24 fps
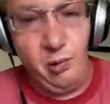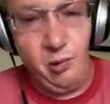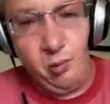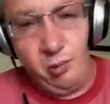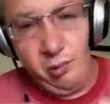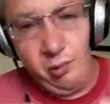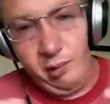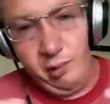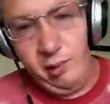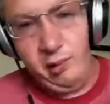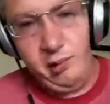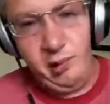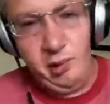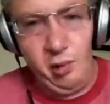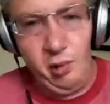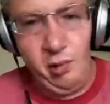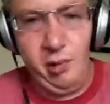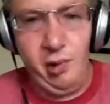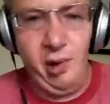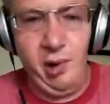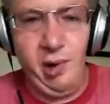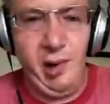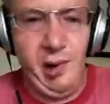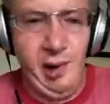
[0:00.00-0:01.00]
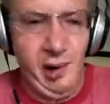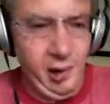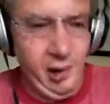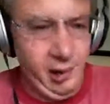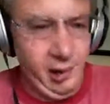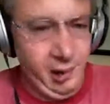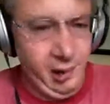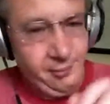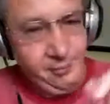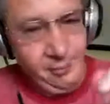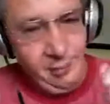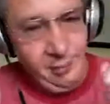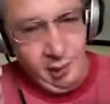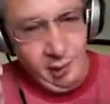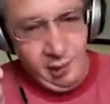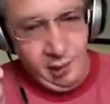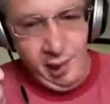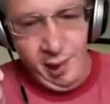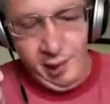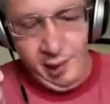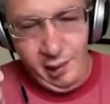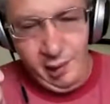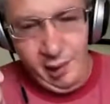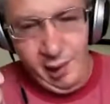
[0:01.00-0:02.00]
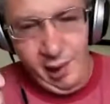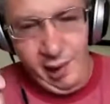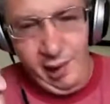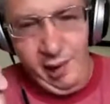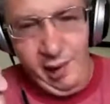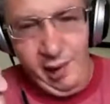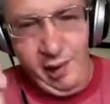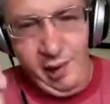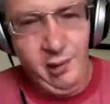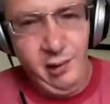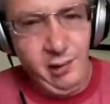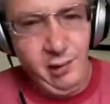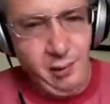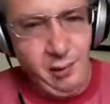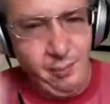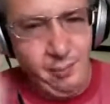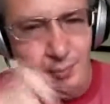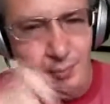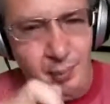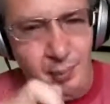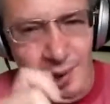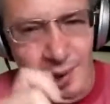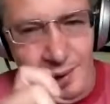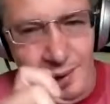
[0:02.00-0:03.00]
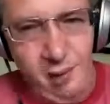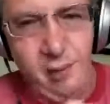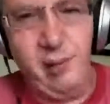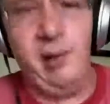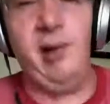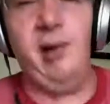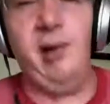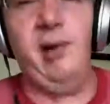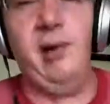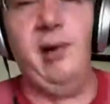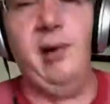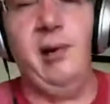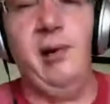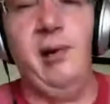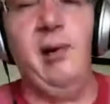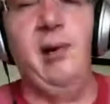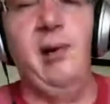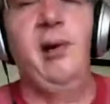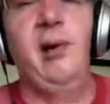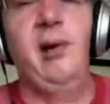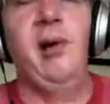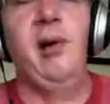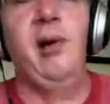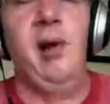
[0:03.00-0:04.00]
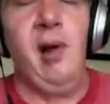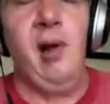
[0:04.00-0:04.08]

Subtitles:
So we're going to show you how to take a nail and pound it in,